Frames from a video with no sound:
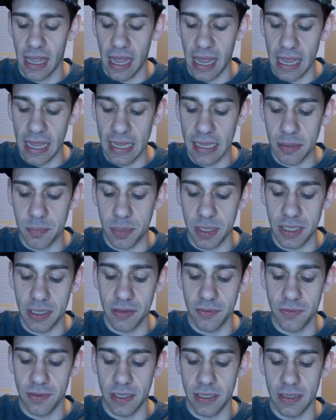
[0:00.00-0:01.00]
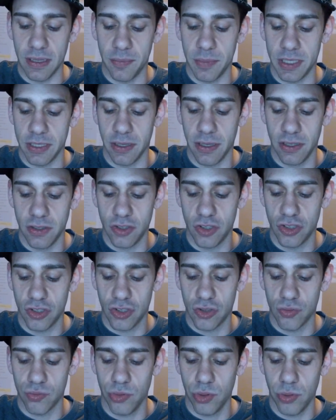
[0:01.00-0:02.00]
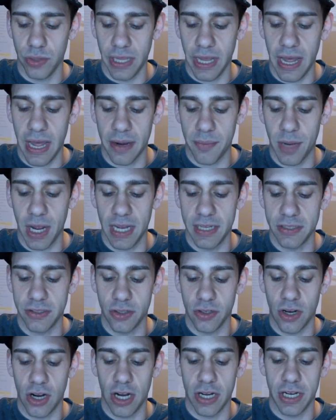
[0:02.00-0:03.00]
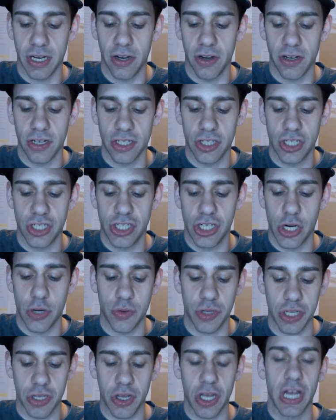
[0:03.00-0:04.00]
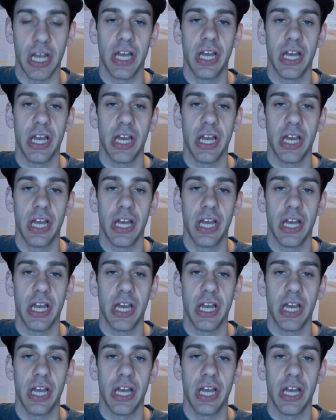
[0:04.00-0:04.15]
APV. Let me screw the atomizer on here to show you